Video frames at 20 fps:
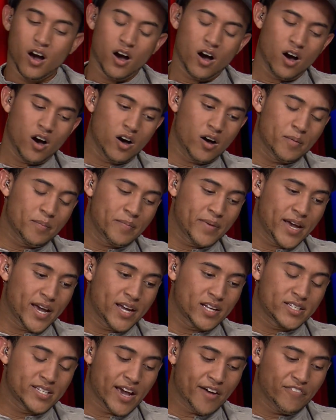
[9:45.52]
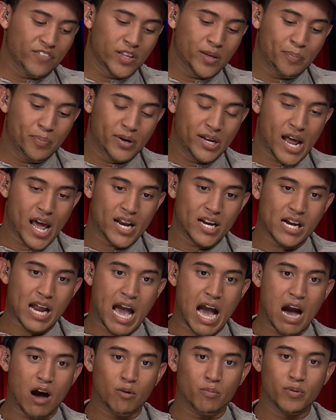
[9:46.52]
Oh man, definitely put out an
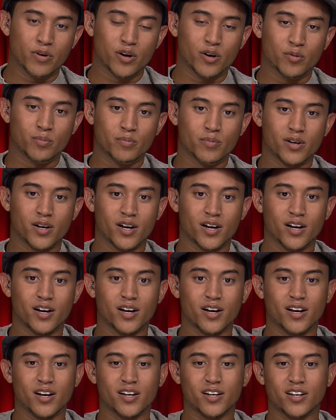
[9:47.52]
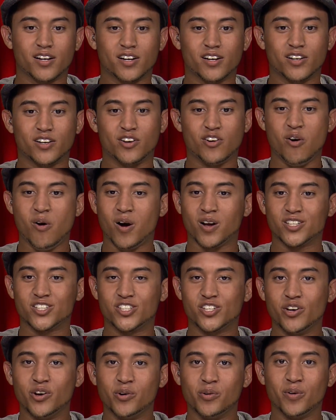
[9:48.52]
album. Uh, mm-hmm. Go on
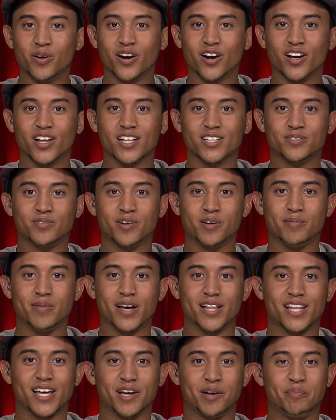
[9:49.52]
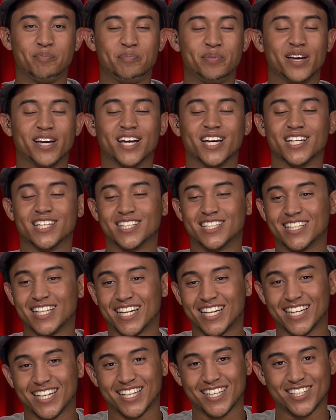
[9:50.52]
tour. That's one of my like biggest
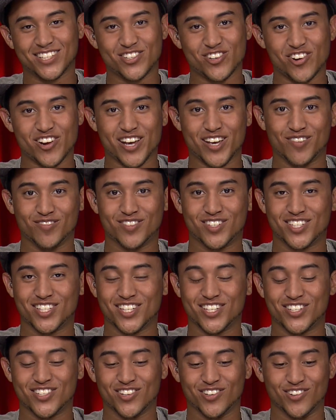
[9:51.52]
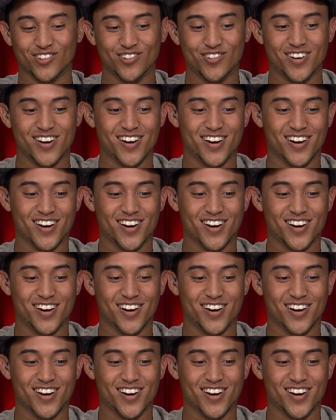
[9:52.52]
like dreams to do.